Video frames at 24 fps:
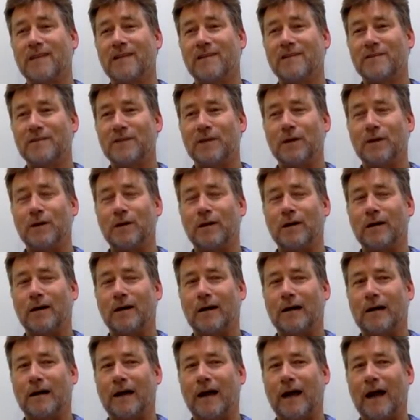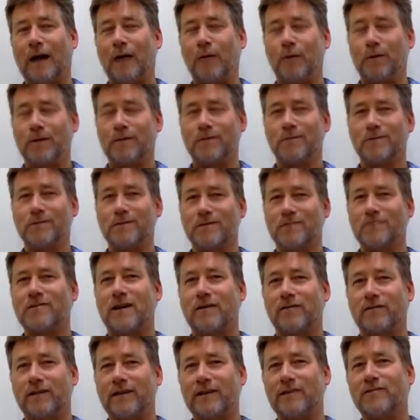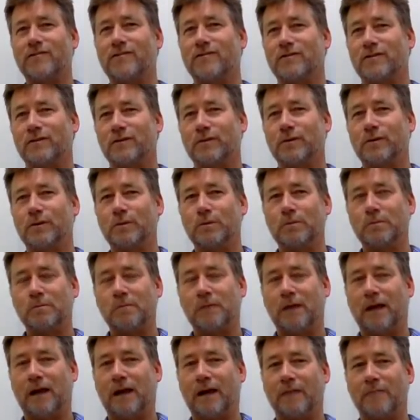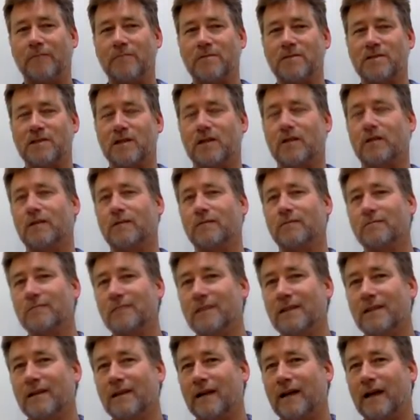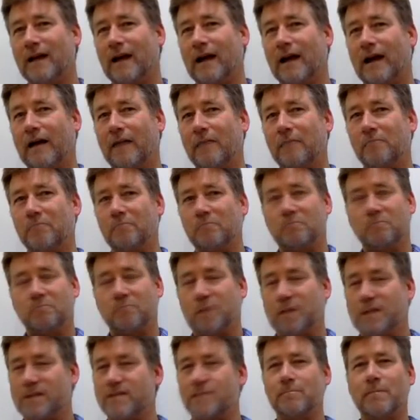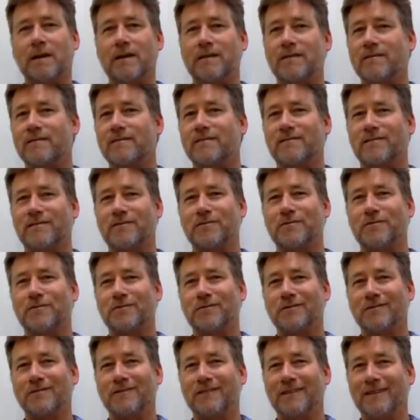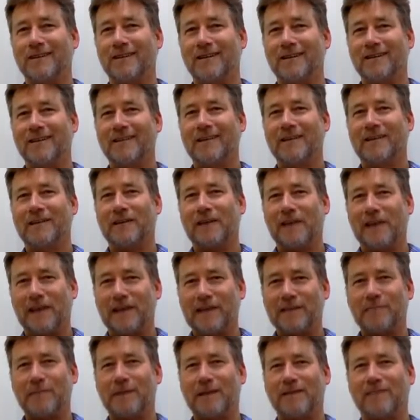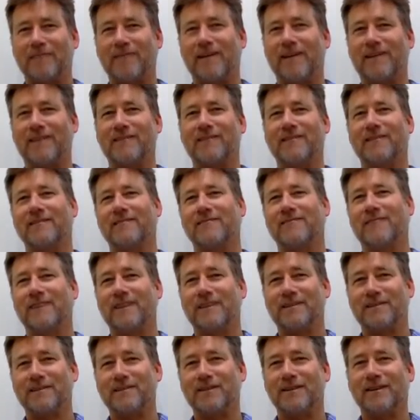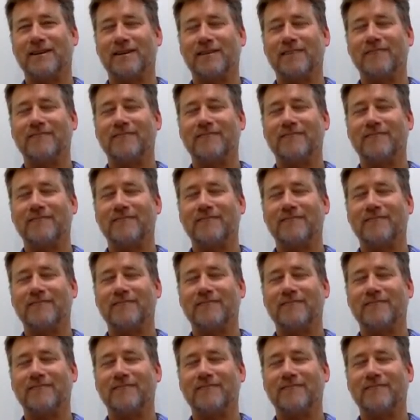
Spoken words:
So I would also travel into Seoul once a month just to get that expat factor. Yeah.